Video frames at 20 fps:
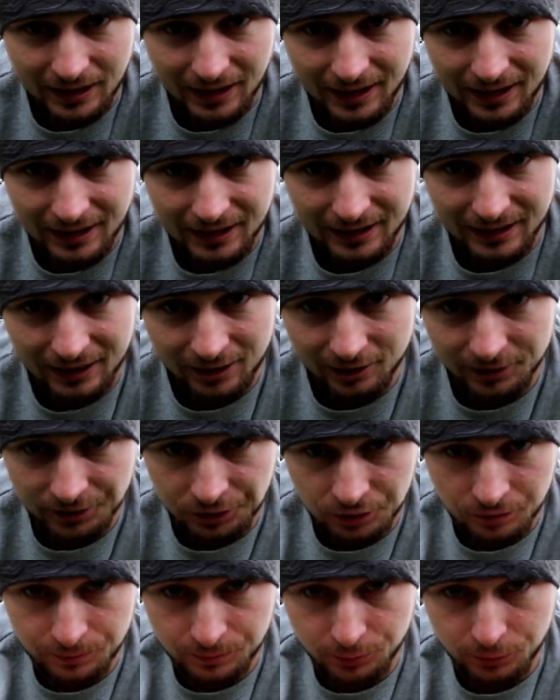and I'm
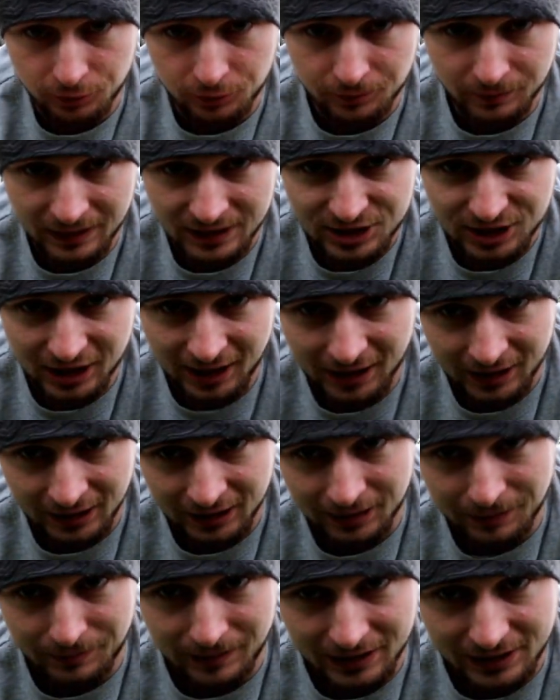going to put my jacket
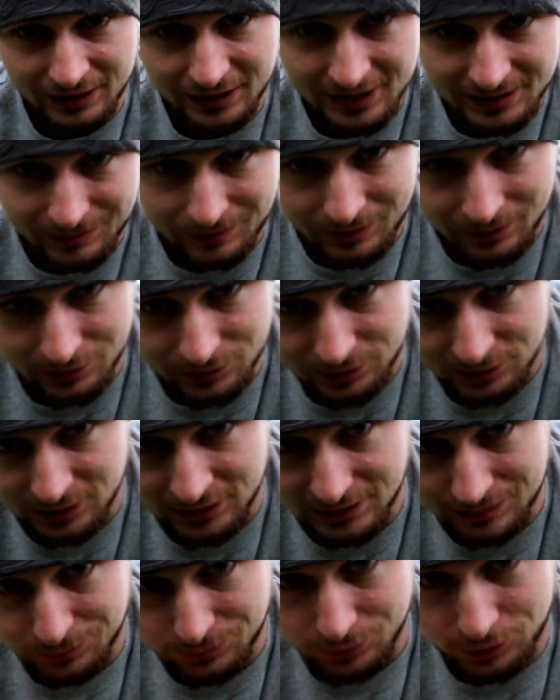under my knees because it's
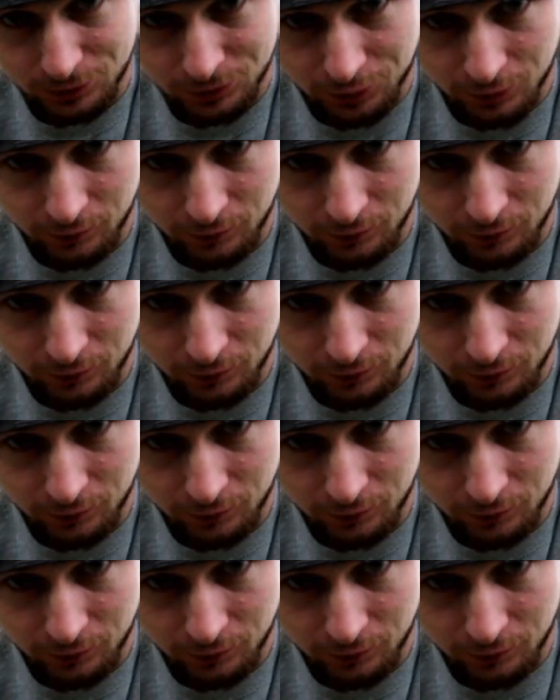just more